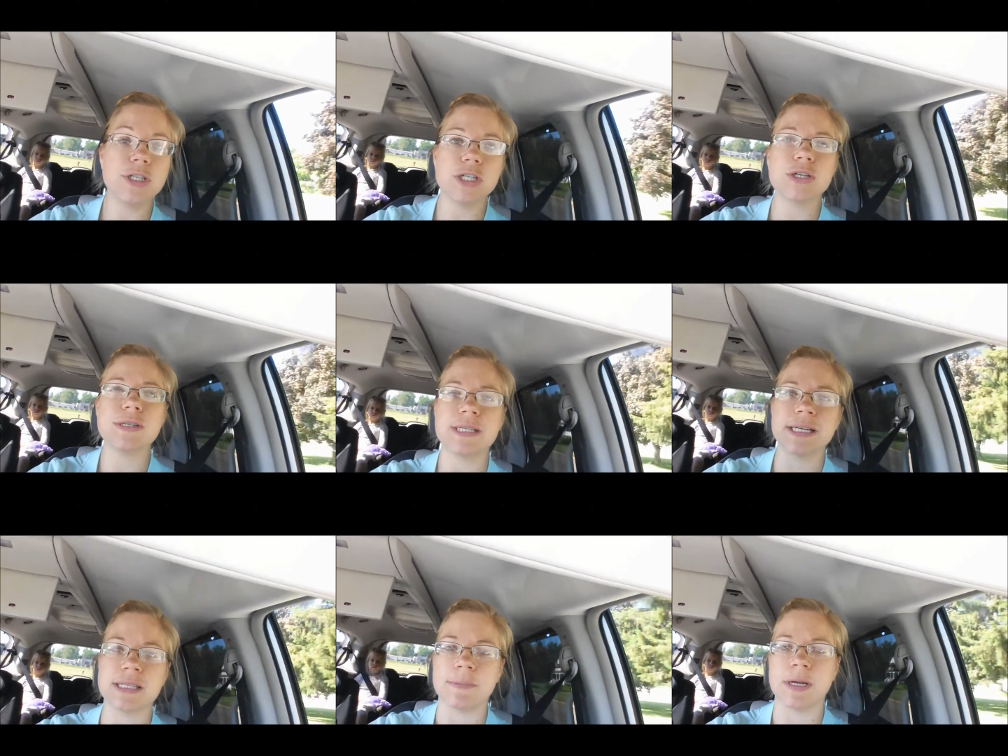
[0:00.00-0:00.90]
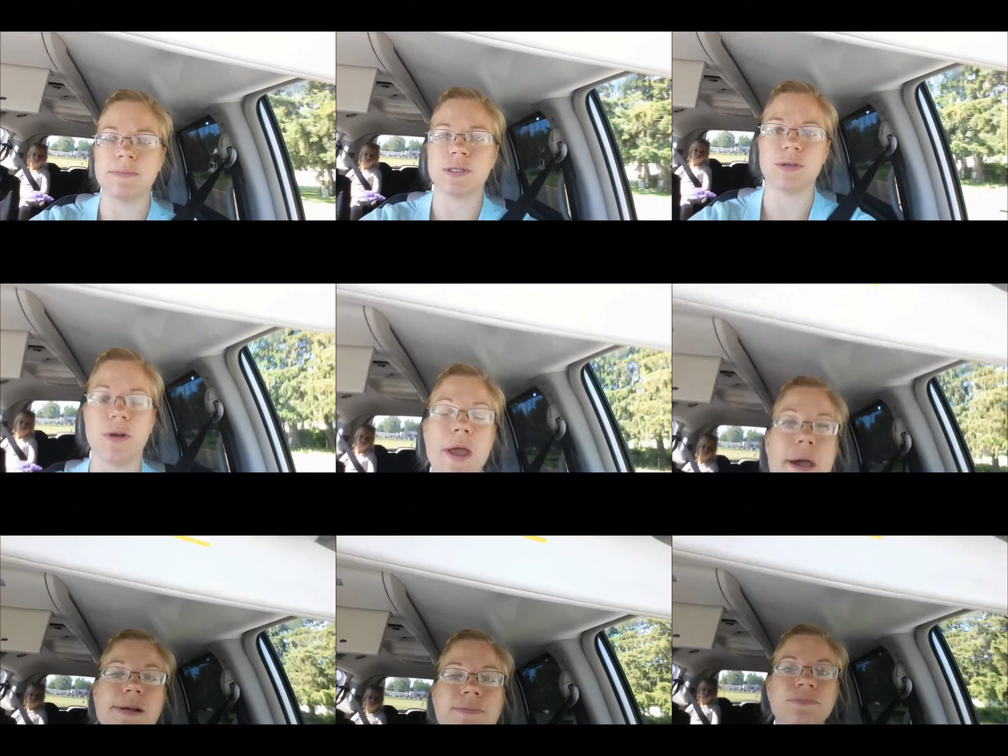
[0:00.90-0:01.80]
She turned six sometime
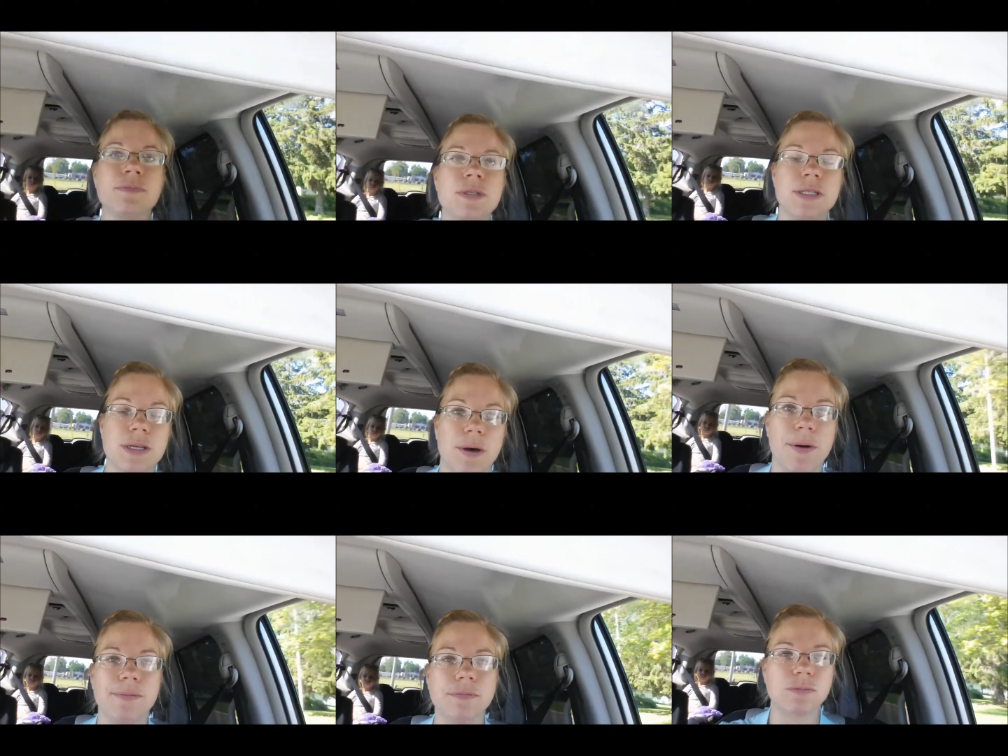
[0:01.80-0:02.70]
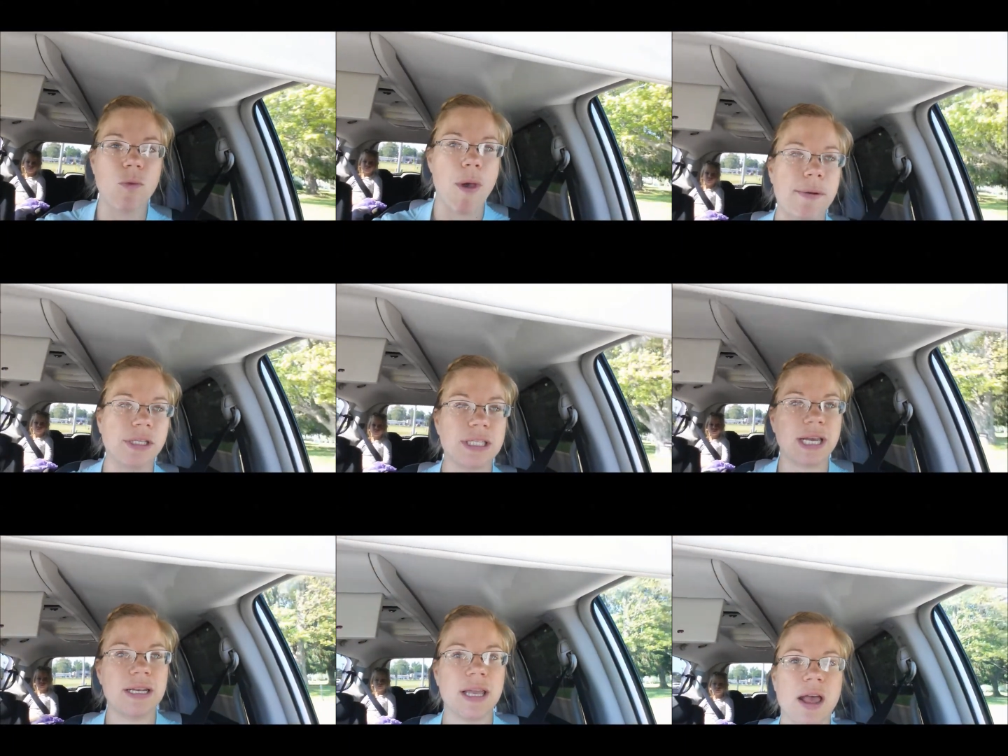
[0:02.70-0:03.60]
soon. So we're
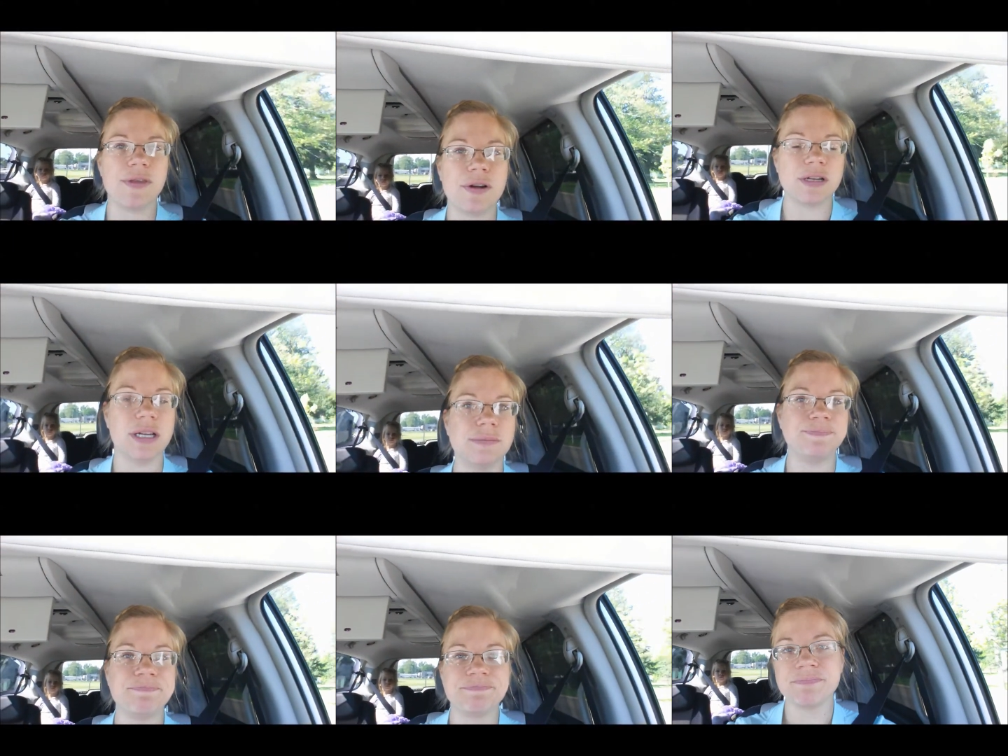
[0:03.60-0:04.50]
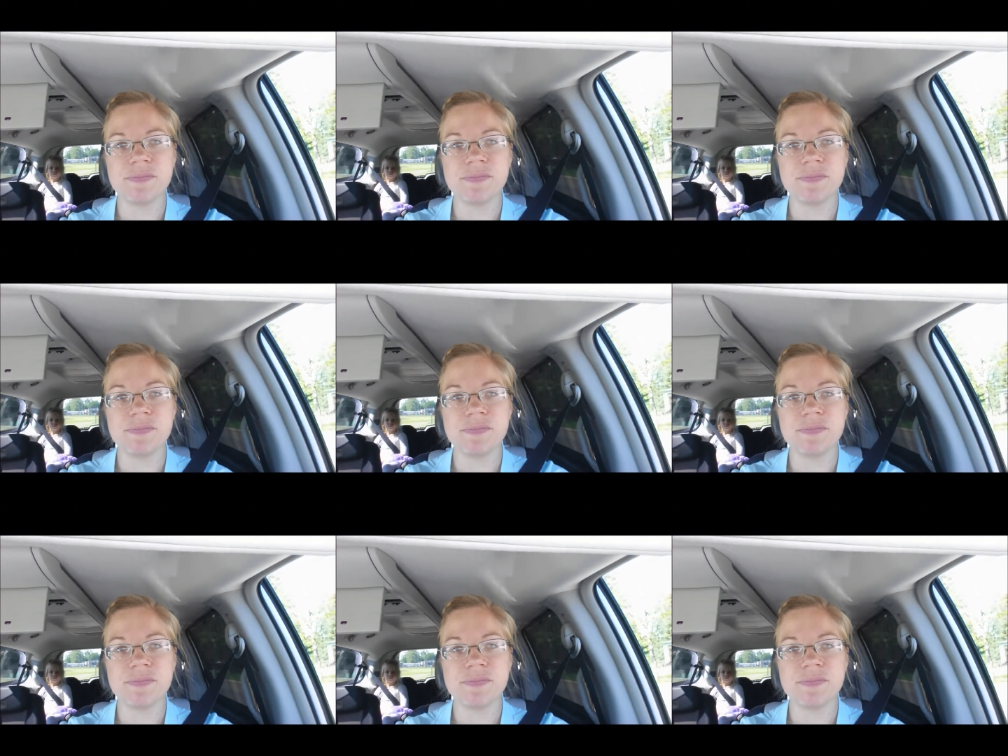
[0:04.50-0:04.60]
just getting together to